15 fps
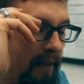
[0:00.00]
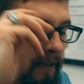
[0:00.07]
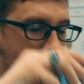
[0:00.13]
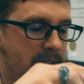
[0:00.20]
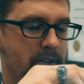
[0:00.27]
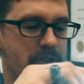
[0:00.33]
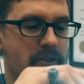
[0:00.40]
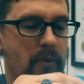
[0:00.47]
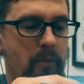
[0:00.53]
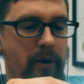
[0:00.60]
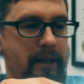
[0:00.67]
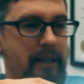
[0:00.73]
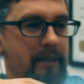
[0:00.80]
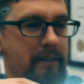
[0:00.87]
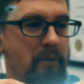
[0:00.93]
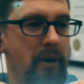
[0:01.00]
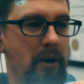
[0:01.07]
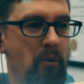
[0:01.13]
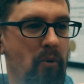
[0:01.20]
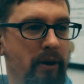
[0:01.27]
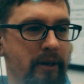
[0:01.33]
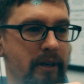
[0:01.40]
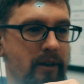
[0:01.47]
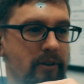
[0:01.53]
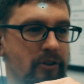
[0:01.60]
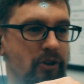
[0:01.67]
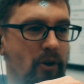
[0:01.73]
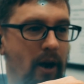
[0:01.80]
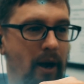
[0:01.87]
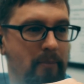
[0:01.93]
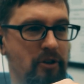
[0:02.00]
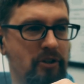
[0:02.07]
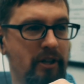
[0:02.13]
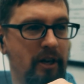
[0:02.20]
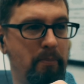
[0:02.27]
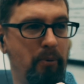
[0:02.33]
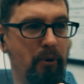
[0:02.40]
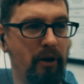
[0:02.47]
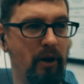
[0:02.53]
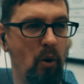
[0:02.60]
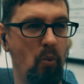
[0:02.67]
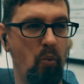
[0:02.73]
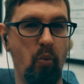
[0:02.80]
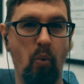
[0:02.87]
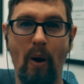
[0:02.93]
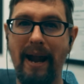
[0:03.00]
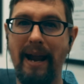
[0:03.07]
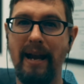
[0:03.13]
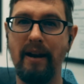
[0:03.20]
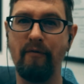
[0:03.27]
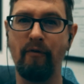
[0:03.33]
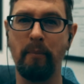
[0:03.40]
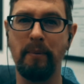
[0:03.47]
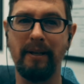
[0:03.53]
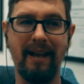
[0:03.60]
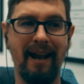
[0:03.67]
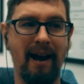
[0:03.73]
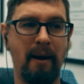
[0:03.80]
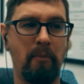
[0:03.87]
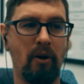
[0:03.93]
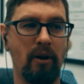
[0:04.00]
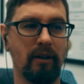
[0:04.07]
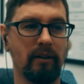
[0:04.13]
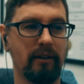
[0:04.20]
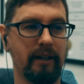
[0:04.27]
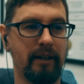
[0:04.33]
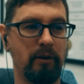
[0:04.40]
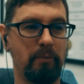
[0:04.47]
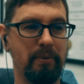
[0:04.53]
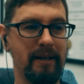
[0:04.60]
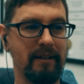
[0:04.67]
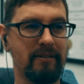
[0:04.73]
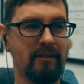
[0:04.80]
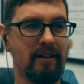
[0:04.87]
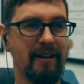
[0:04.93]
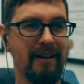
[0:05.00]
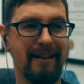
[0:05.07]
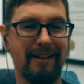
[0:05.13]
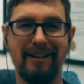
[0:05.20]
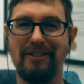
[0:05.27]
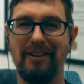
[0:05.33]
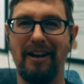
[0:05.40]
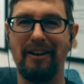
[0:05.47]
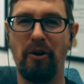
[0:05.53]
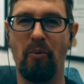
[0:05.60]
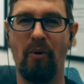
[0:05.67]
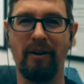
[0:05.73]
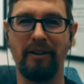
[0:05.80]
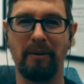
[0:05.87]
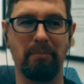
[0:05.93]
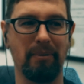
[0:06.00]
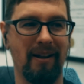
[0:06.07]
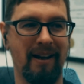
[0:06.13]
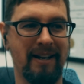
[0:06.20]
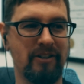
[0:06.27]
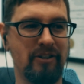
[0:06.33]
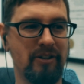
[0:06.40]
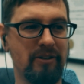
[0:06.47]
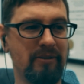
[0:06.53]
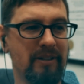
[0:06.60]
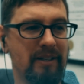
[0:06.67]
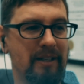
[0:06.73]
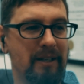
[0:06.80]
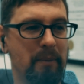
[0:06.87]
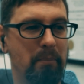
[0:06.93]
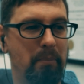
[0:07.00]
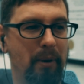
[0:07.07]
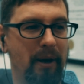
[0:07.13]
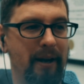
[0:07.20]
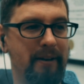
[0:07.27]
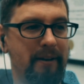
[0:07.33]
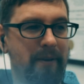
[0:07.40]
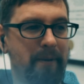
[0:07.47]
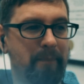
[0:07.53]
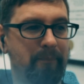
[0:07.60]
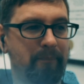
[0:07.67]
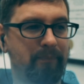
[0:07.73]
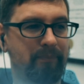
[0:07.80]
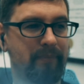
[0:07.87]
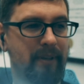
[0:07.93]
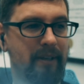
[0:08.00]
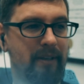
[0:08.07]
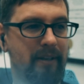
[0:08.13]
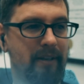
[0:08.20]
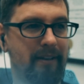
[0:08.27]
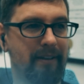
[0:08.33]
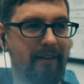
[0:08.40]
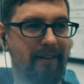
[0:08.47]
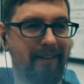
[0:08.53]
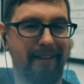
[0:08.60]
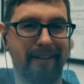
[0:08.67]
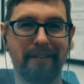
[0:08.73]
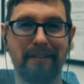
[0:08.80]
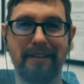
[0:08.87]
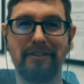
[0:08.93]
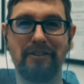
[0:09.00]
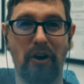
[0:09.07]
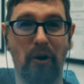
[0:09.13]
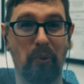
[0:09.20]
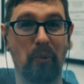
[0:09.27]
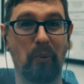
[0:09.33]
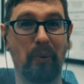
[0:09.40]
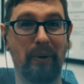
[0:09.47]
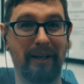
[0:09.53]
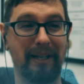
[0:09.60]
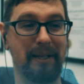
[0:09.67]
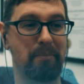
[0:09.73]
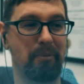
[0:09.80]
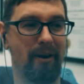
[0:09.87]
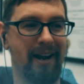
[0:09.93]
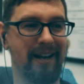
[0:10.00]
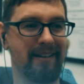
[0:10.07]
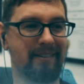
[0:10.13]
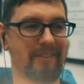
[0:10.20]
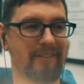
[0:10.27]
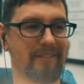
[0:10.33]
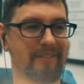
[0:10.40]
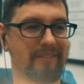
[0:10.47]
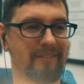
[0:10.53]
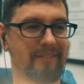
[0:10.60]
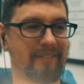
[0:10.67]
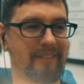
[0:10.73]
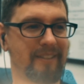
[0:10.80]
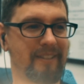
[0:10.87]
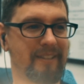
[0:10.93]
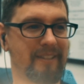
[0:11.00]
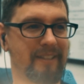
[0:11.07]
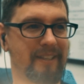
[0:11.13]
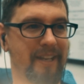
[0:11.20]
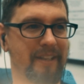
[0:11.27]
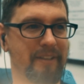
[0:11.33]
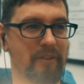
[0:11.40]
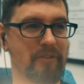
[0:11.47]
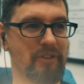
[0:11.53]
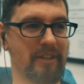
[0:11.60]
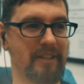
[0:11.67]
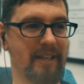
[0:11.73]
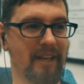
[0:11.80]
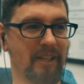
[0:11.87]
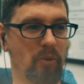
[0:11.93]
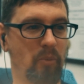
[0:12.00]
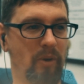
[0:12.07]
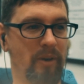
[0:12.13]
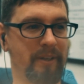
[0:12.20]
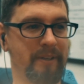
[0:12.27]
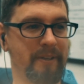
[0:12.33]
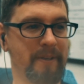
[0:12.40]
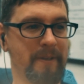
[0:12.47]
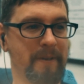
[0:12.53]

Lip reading: So I want to get the right one here. So I'm just going to put it away from the camera a little bit because I don't want to blind you, but these are really bright. And there's a yellow one.